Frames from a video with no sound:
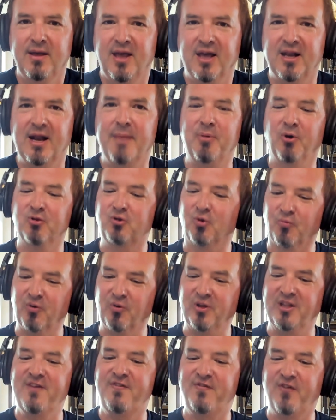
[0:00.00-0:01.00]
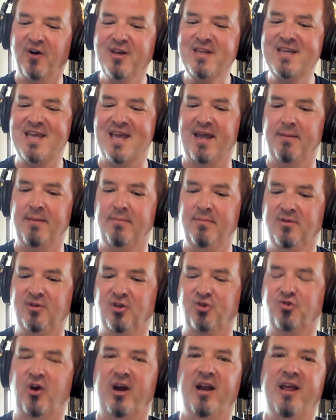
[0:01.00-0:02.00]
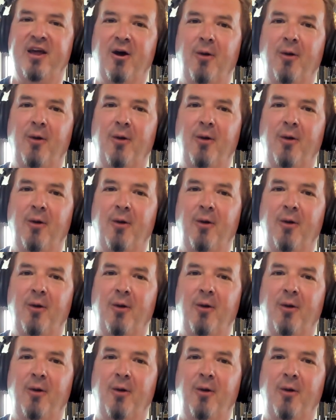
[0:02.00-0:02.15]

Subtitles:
And I built a really fun game to try to